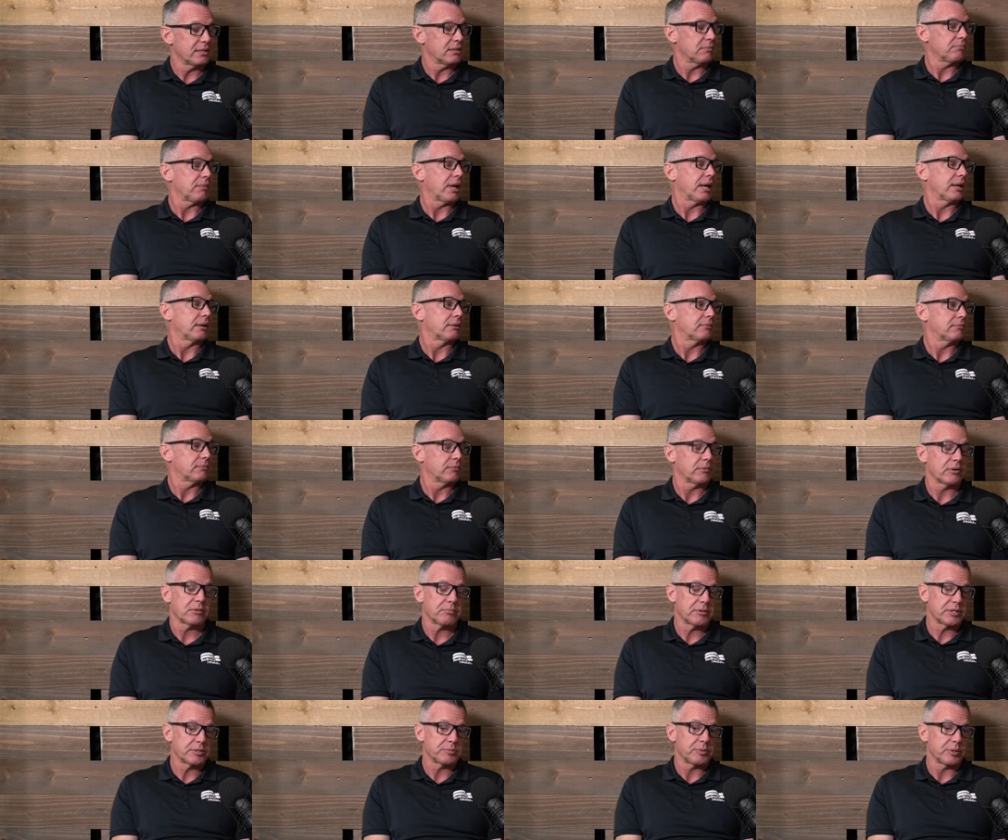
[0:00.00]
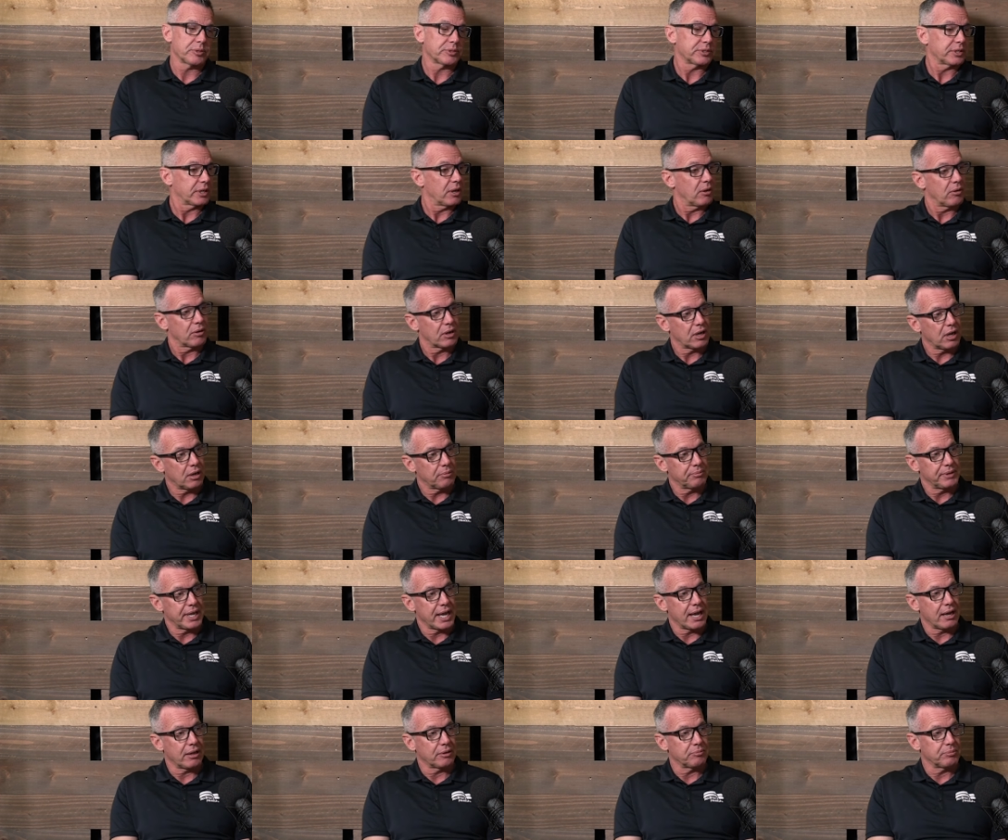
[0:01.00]
I'm like, where am I supposed to go? Calm
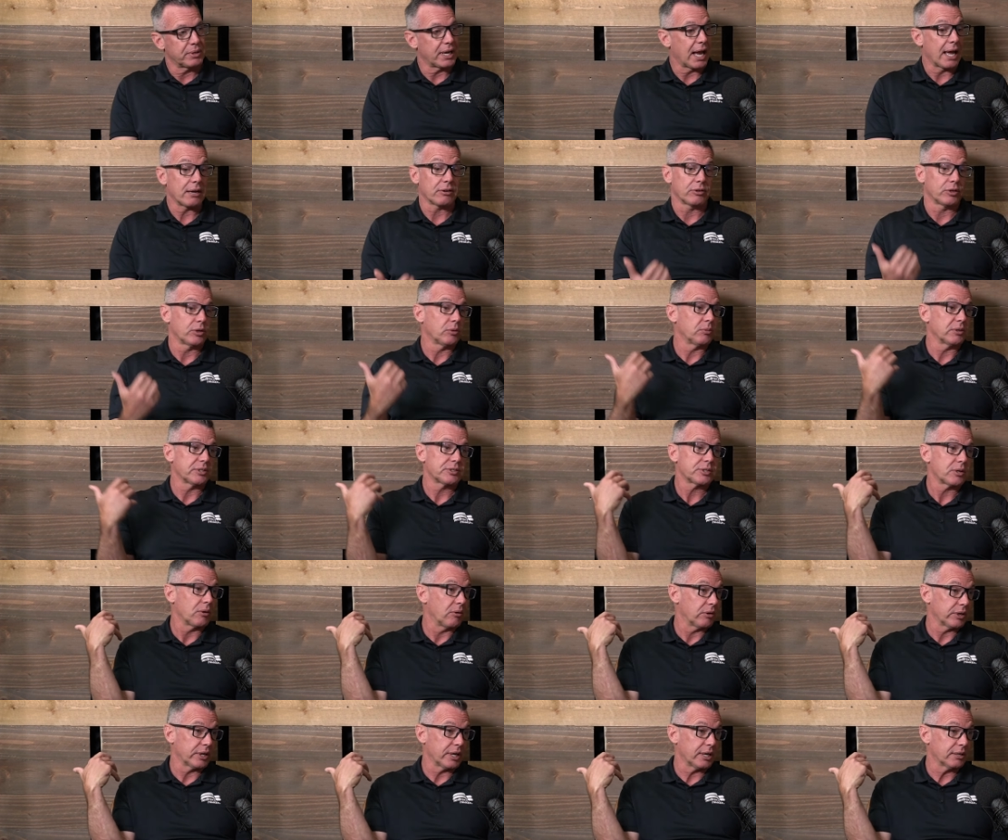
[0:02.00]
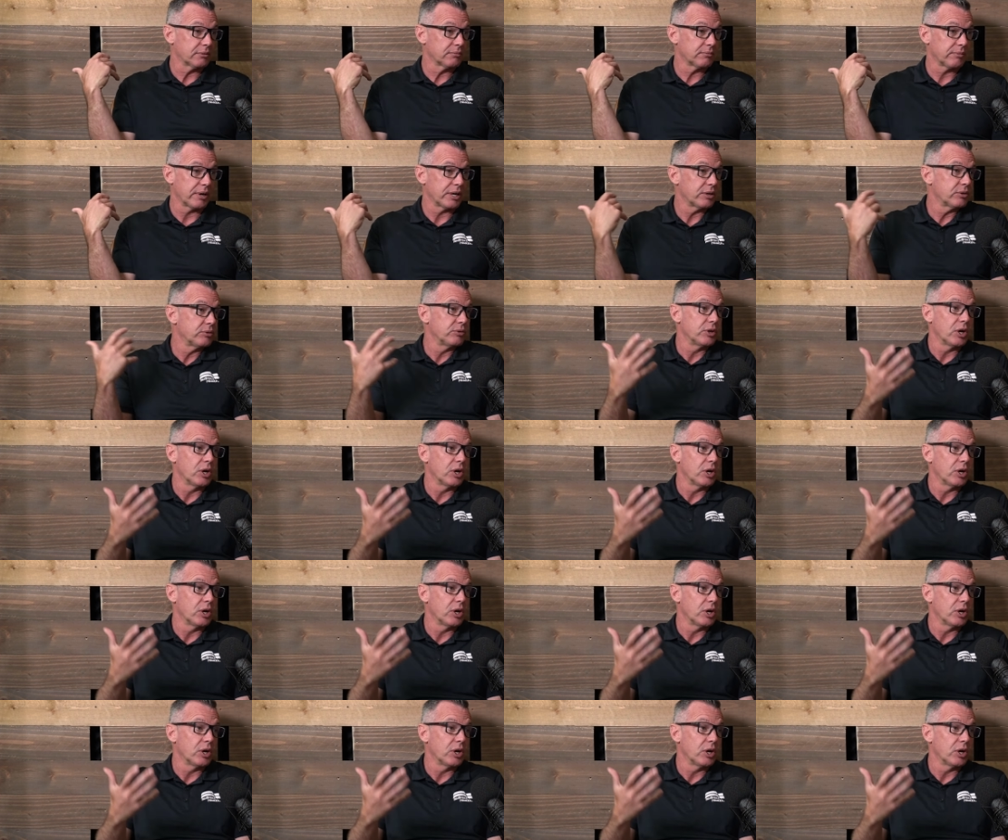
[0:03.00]
down. But I don't know what's going on, right? Who yeah.